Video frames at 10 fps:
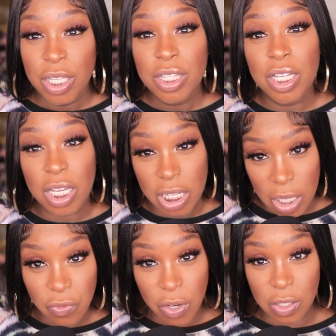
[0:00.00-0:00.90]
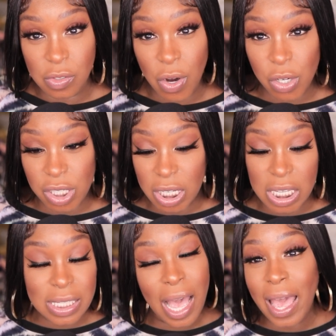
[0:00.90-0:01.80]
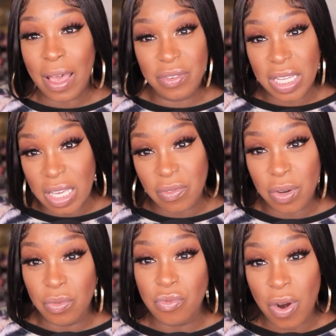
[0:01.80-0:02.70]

the Cliff Notes version because I haven't even